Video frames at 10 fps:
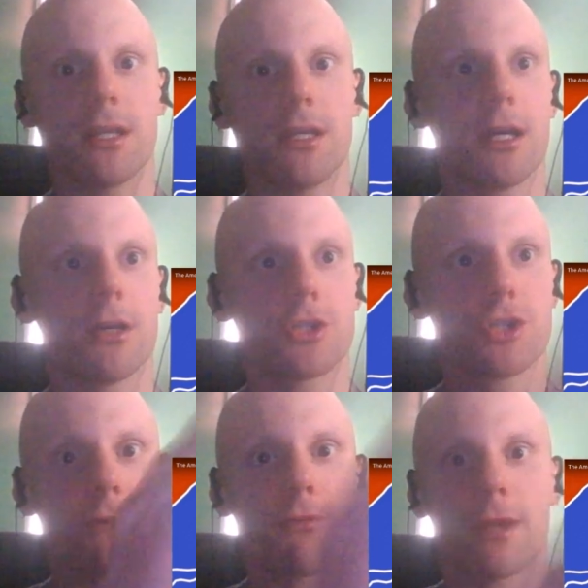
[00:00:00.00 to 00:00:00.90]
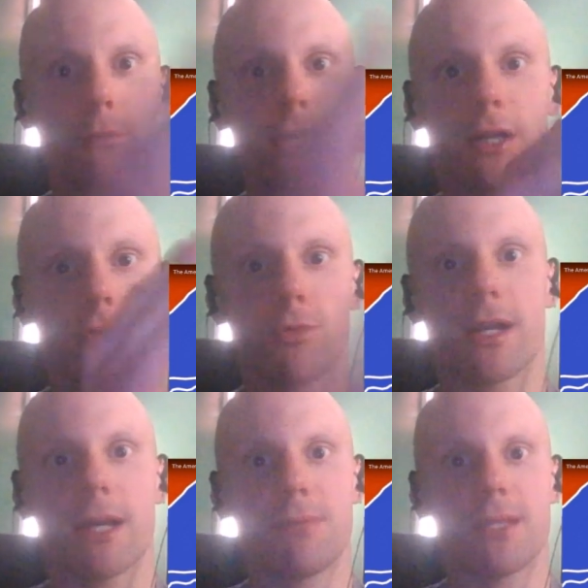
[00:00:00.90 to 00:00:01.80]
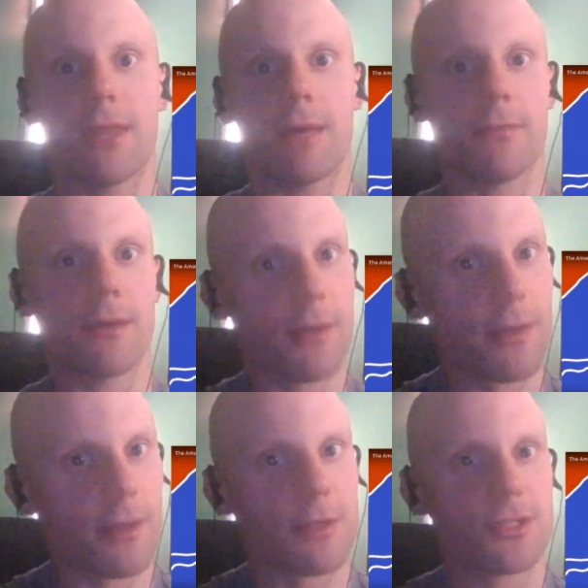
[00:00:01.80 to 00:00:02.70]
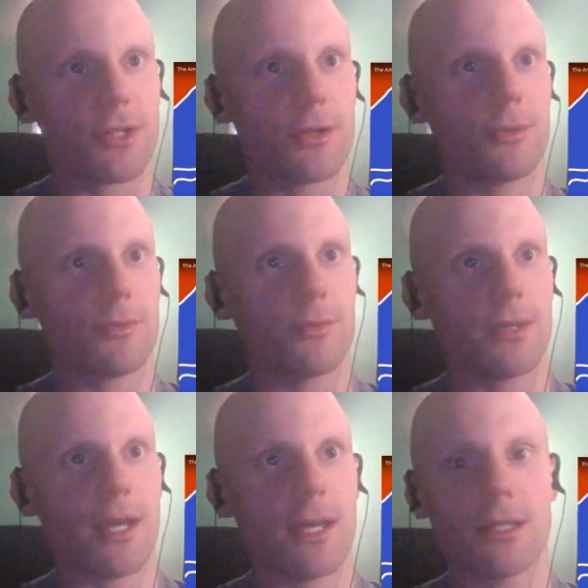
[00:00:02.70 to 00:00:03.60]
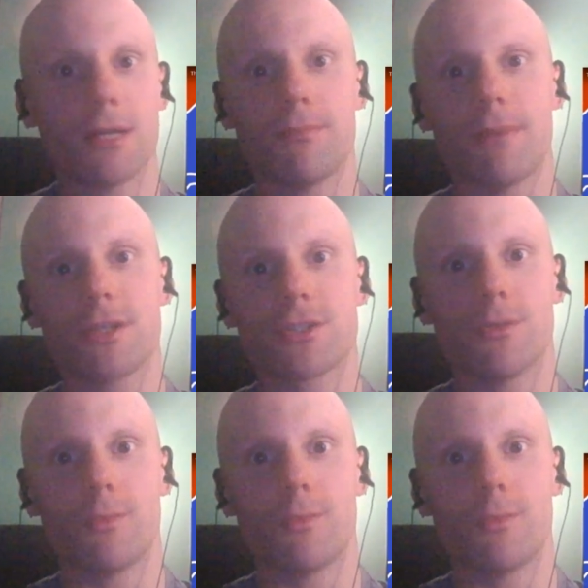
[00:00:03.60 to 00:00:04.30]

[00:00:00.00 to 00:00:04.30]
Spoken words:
English, for they will not do what I bid them." So, yeah, he did manage to